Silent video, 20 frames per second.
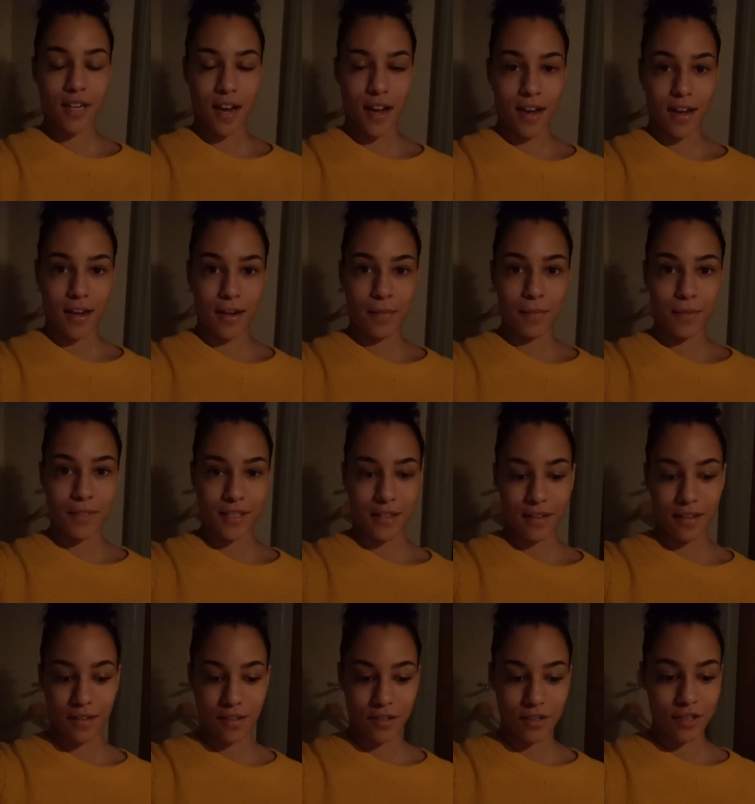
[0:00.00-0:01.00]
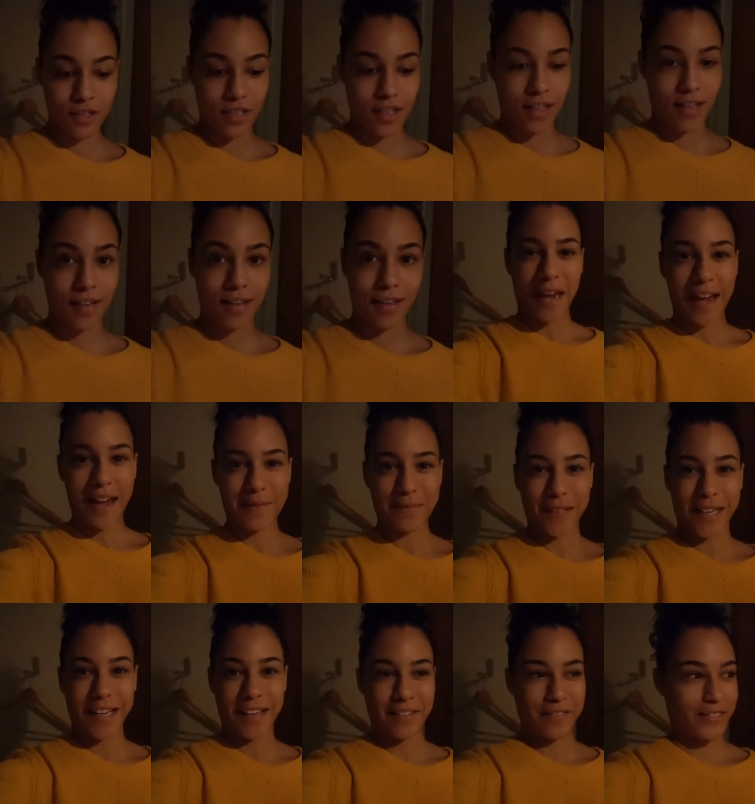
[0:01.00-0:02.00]
Thai massage, and I'm
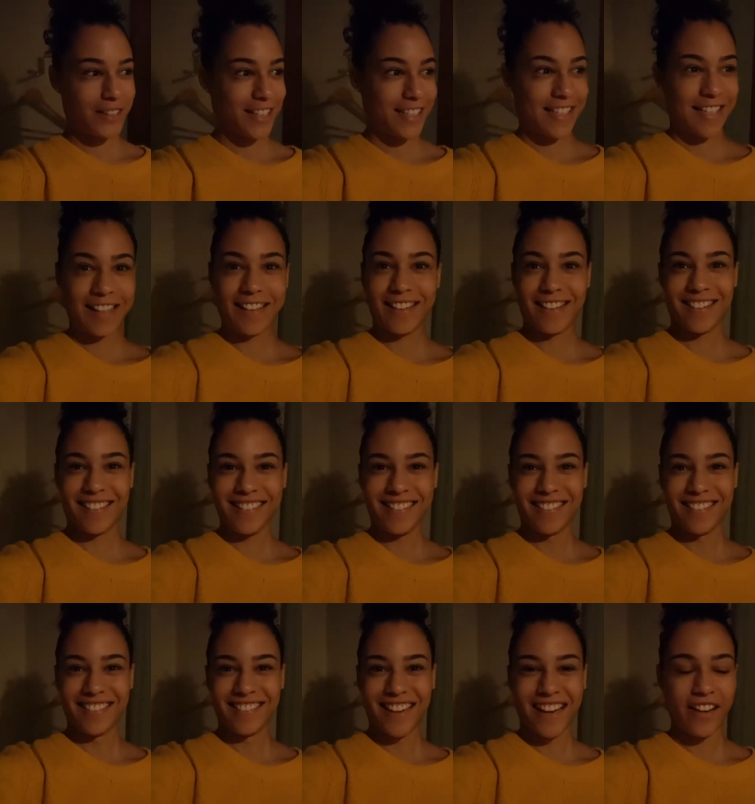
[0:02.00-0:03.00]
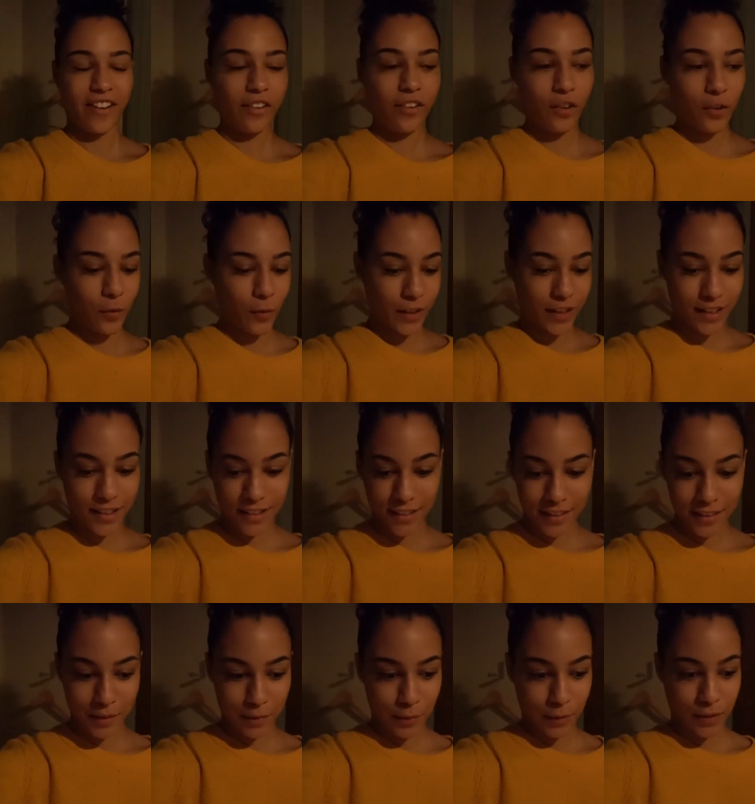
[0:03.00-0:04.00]
kind of excited. I don't know what this
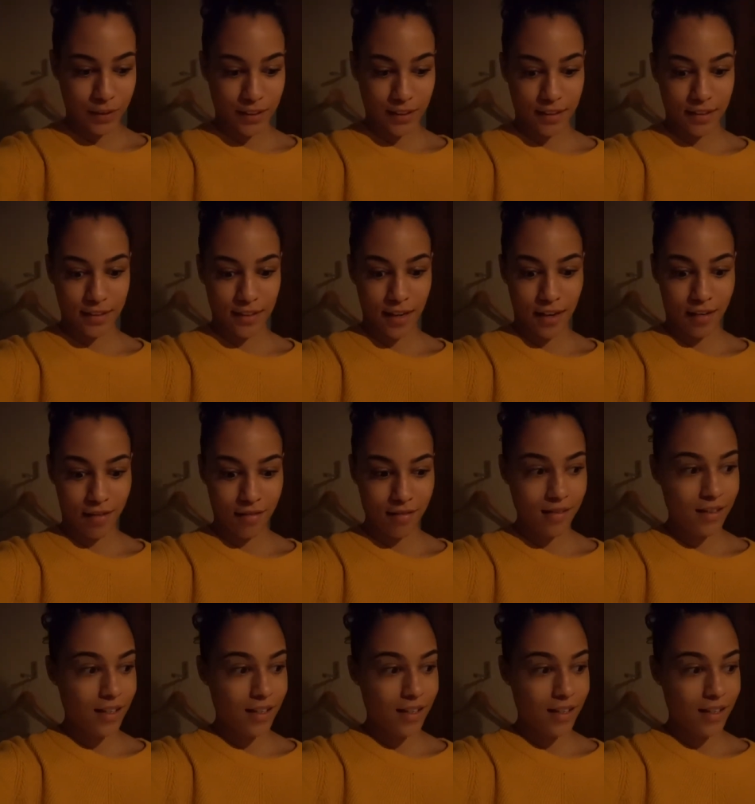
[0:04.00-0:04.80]
is supposed to entail.